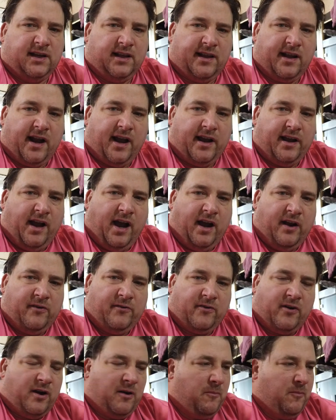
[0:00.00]
that I got
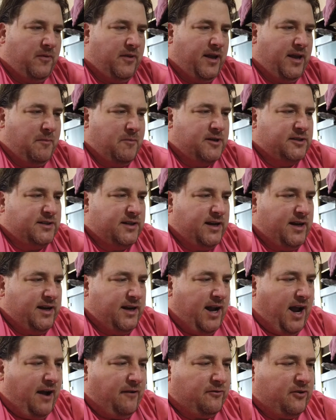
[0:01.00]
from the
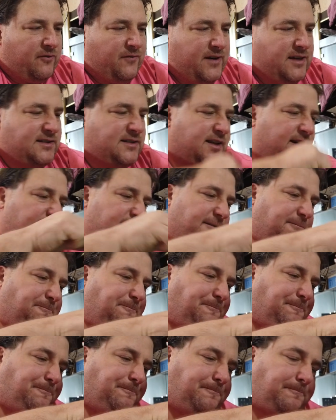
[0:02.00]
machine after fixing it,
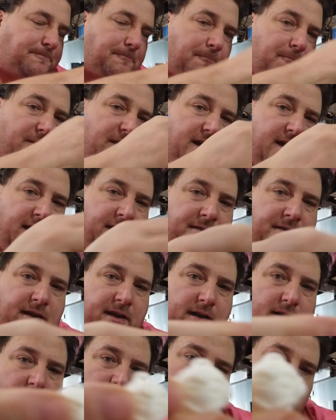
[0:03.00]
and
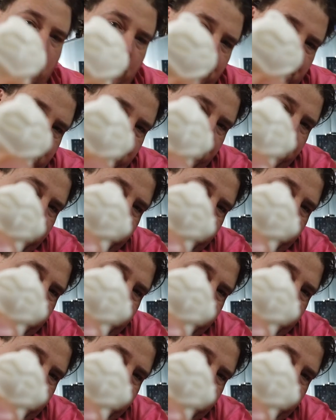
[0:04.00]
they are